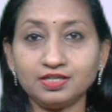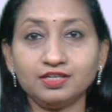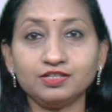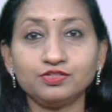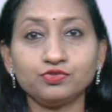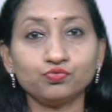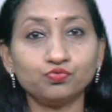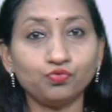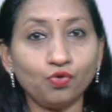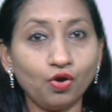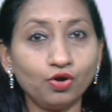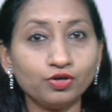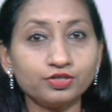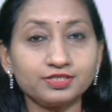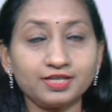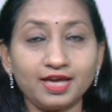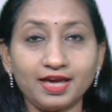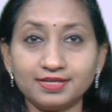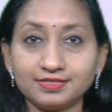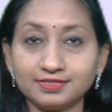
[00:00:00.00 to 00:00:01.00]
it
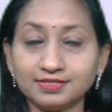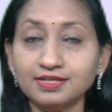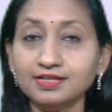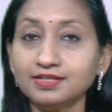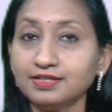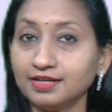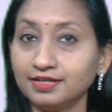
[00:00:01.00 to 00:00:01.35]
works as a